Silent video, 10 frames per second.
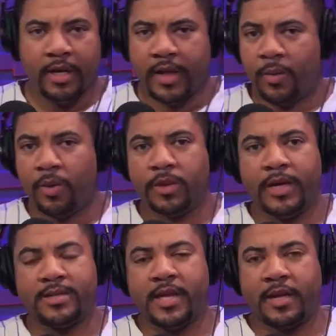they won't
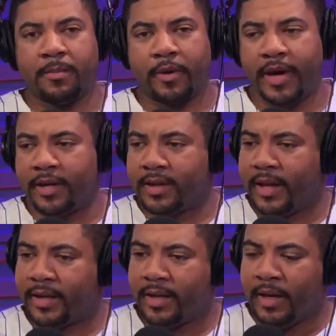let us take a break.
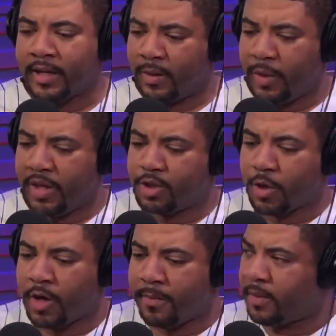Like, can we enjoy